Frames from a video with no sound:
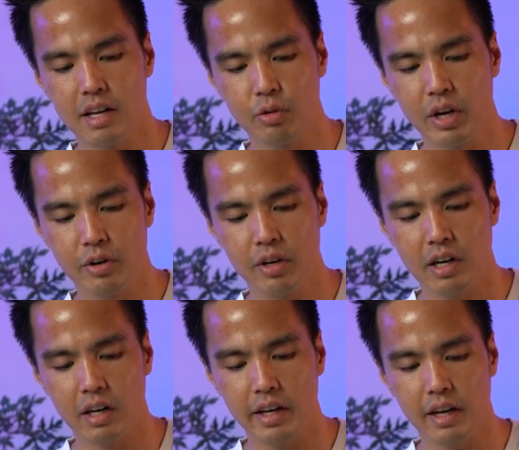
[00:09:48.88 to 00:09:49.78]
and you'll hear it
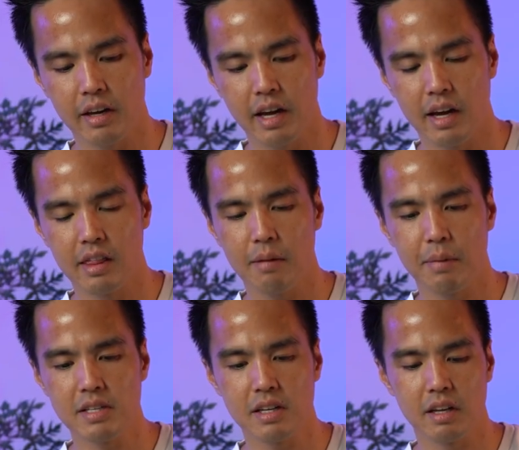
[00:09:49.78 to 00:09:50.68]
click, and that
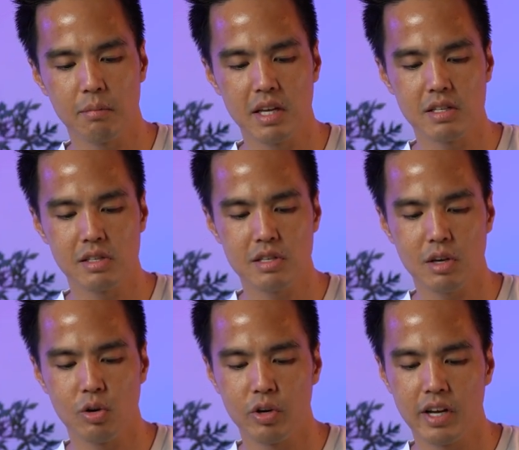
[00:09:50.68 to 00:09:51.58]
basically means it's
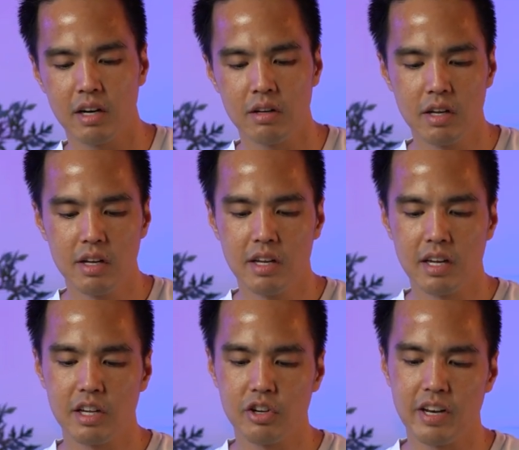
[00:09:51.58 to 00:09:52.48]
secure now,
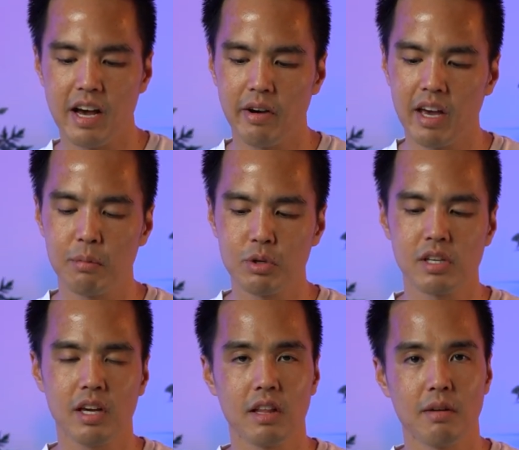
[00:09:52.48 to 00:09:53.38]
and you're now able
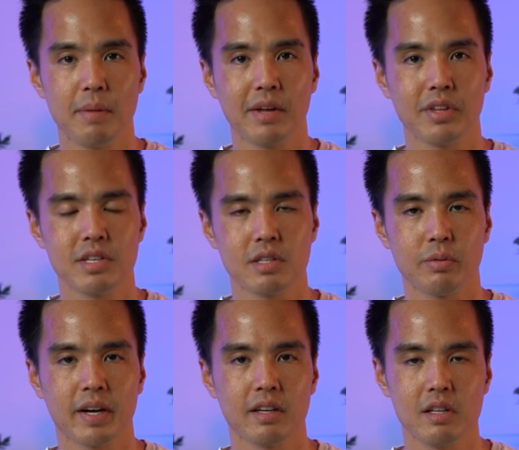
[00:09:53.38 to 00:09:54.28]
to either mount this
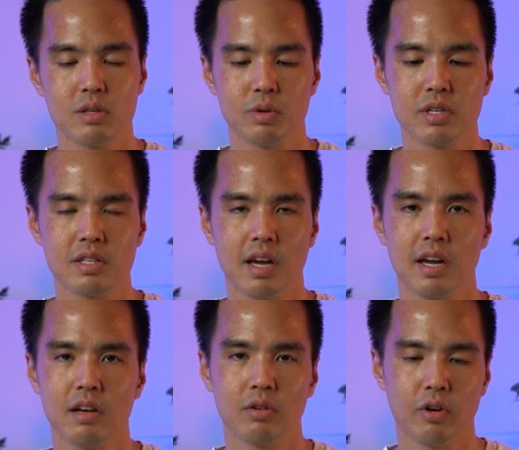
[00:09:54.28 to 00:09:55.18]
directly to a
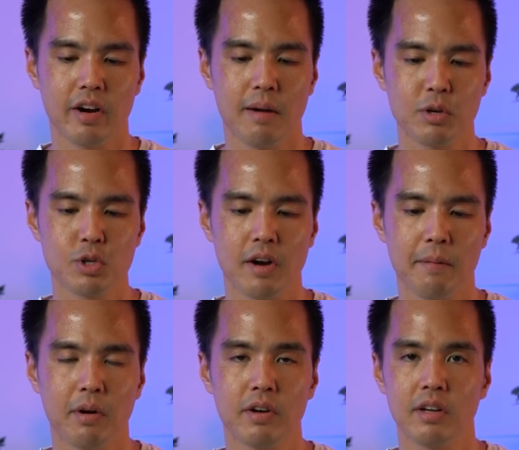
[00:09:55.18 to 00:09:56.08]
stand or a camera
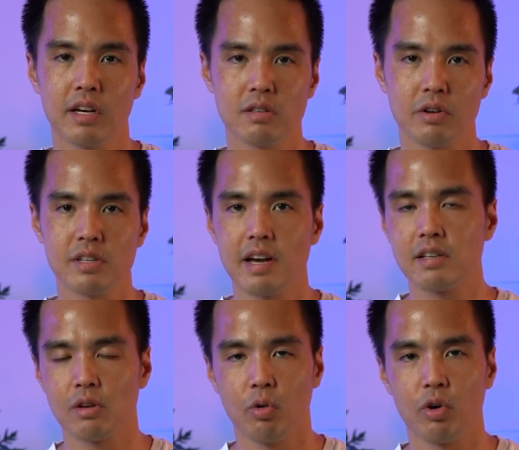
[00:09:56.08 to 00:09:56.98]
tripod, as long as it
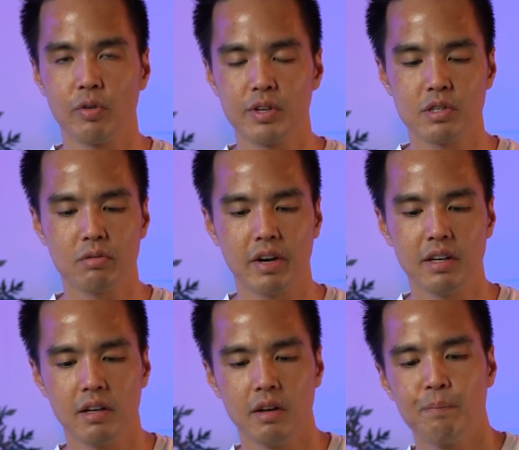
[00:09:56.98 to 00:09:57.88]
has a 1/4 inch
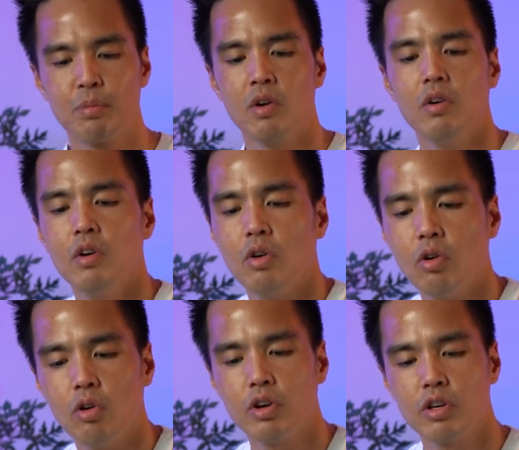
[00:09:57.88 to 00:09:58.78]
thread.
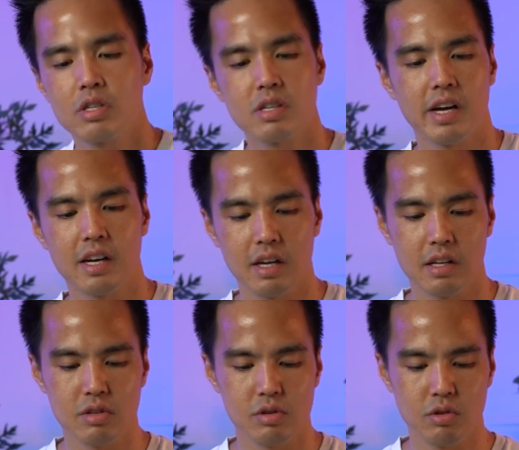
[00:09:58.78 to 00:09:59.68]
or you slide it
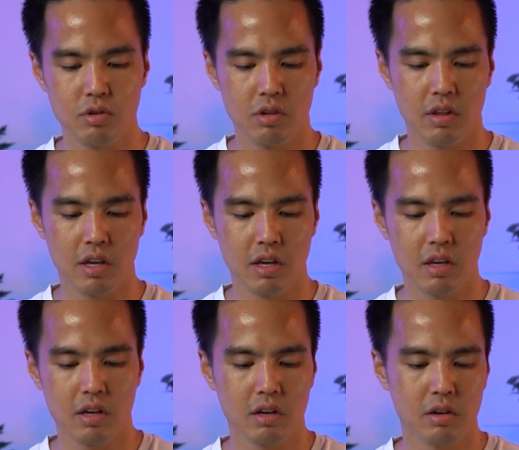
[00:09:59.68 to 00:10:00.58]
into
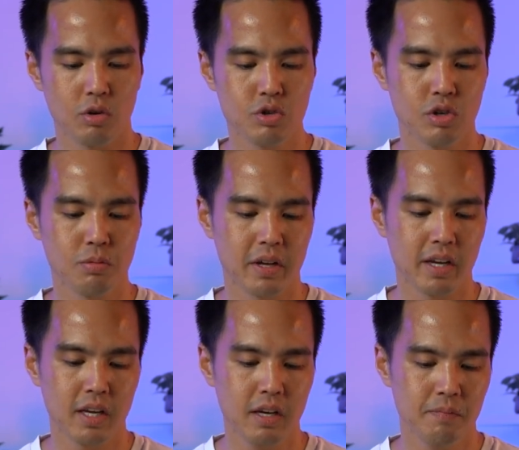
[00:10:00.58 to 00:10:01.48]
the cold shoe
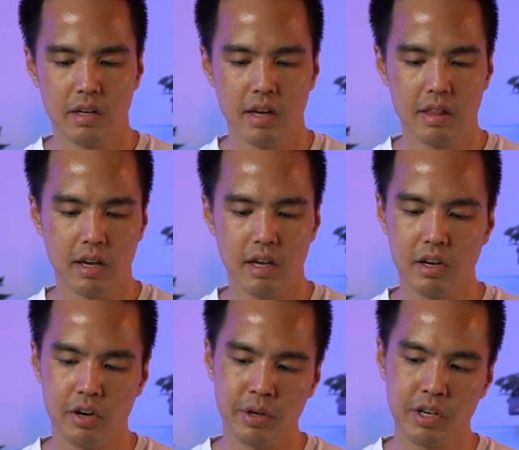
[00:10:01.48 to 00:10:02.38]
plate here, and there you
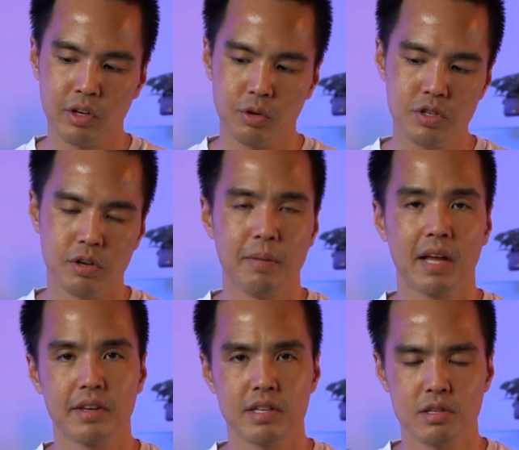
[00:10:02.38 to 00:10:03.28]
go. And you can also
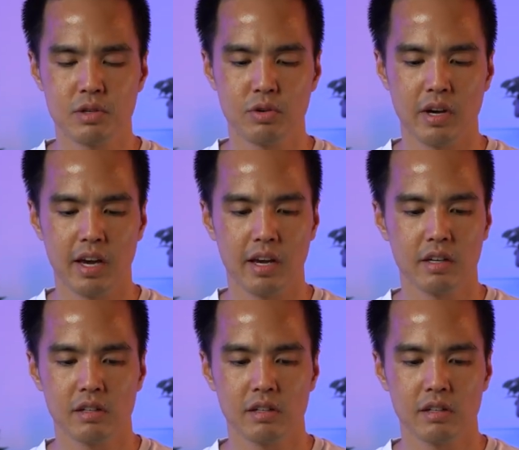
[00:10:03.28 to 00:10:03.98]
mount this to a